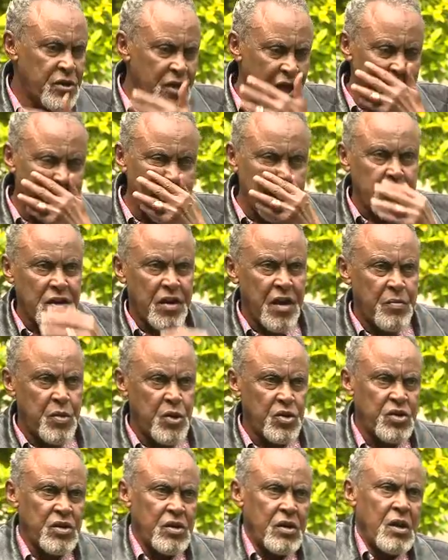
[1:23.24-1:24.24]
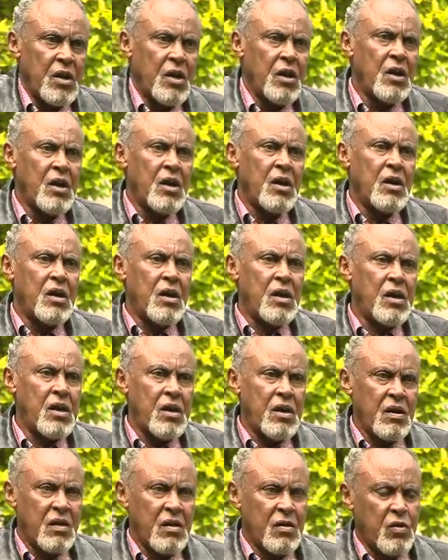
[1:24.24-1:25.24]
That is rubbish.
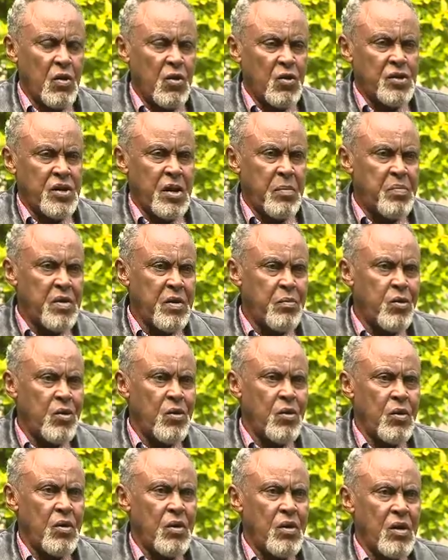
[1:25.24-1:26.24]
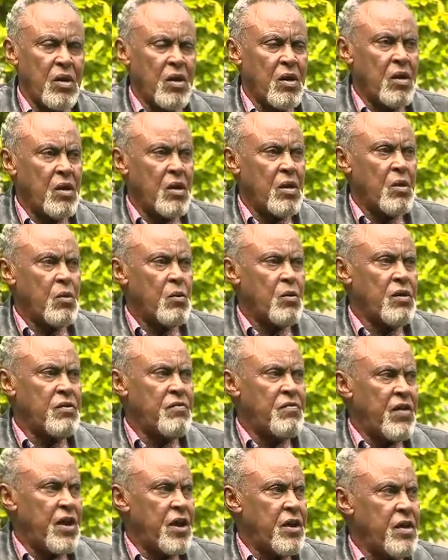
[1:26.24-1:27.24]
Those are people with
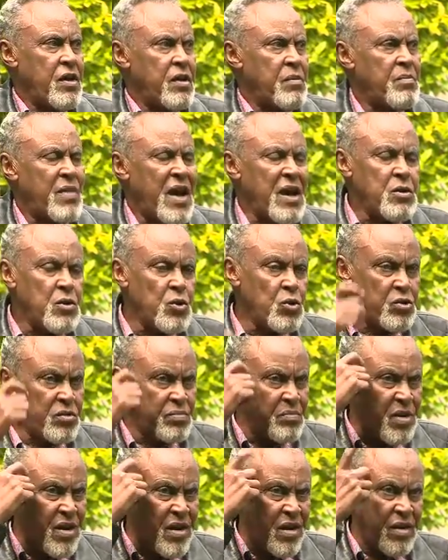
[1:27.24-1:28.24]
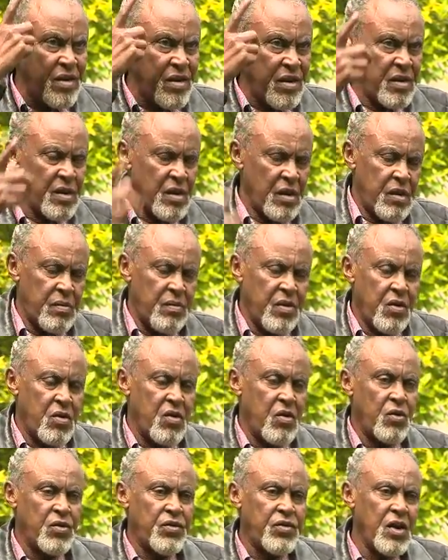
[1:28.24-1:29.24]
very minute brain,
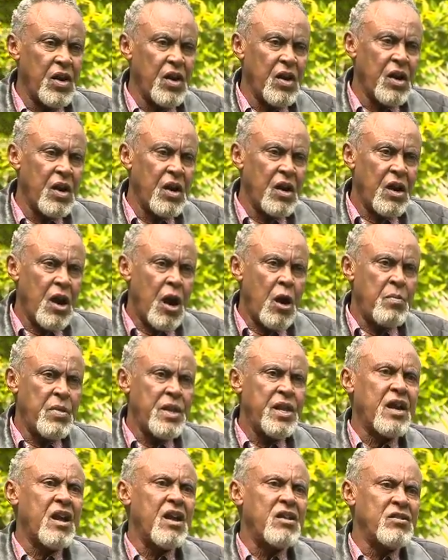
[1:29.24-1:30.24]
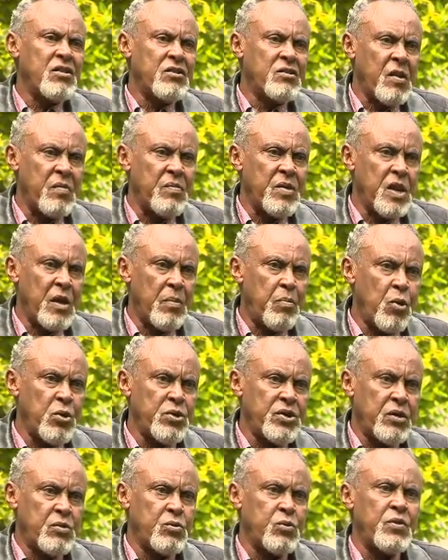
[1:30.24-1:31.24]
because how many Kenyans have been
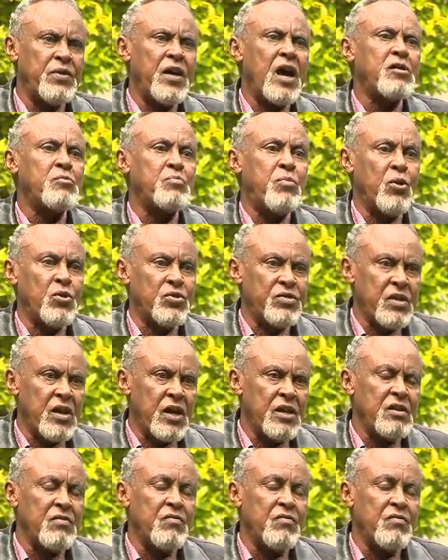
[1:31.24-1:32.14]
appointed to that post, and